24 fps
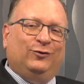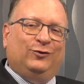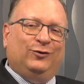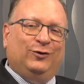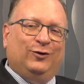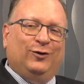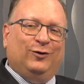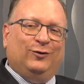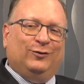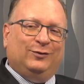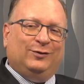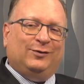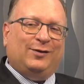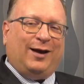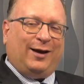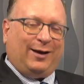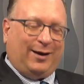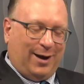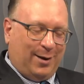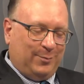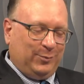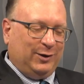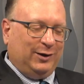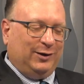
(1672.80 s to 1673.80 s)
too. Yeah,
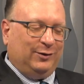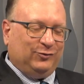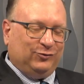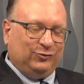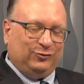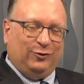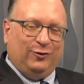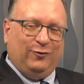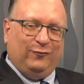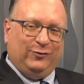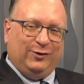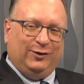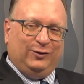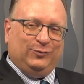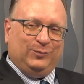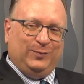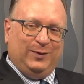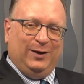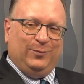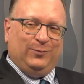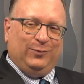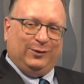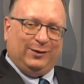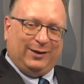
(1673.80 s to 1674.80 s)
yeah. I'm going to serve these
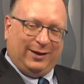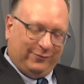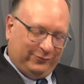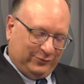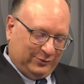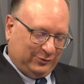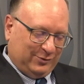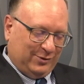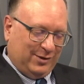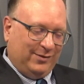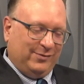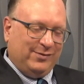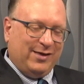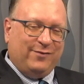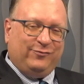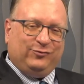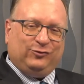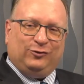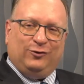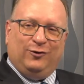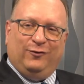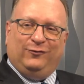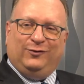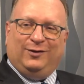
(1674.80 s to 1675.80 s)
people. They've, yeah. they've yeah.
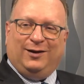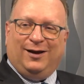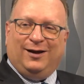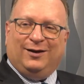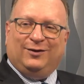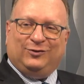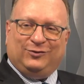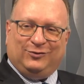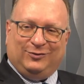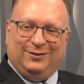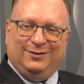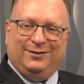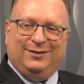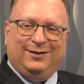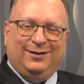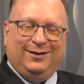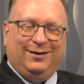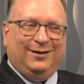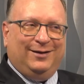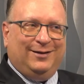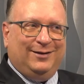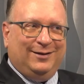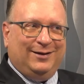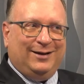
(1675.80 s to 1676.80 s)
served us.
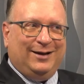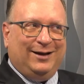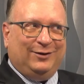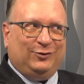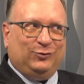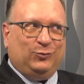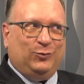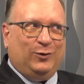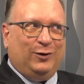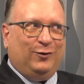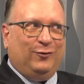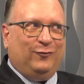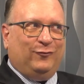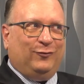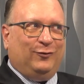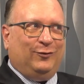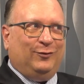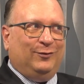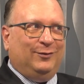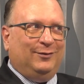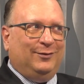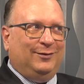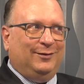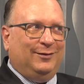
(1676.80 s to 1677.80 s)
Absolutely. That's wonderful.
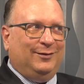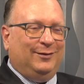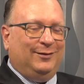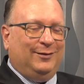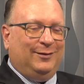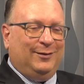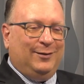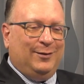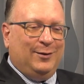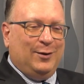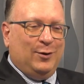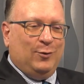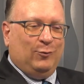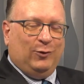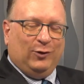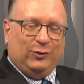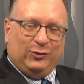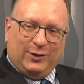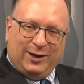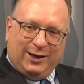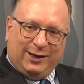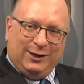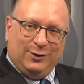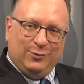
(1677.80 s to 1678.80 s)
Yeah. Well,
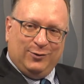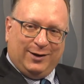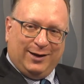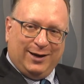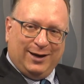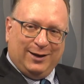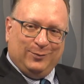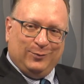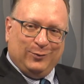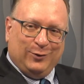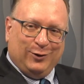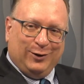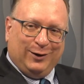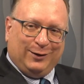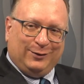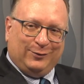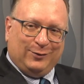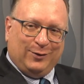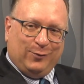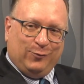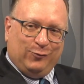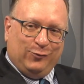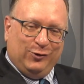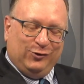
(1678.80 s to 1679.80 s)
thank you again, Mark.
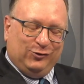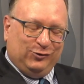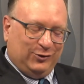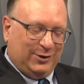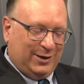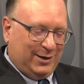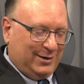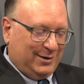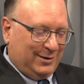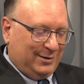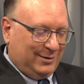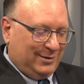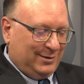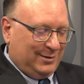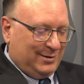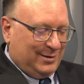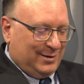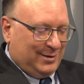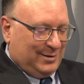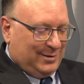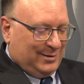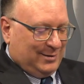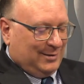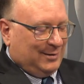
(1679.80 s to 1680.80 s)
I thank you for having it. me.
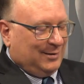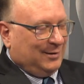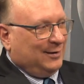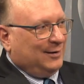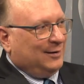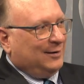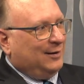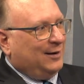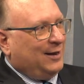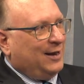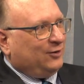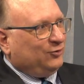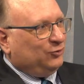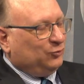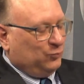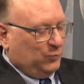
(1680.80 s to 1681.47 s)
Appreciate it. Next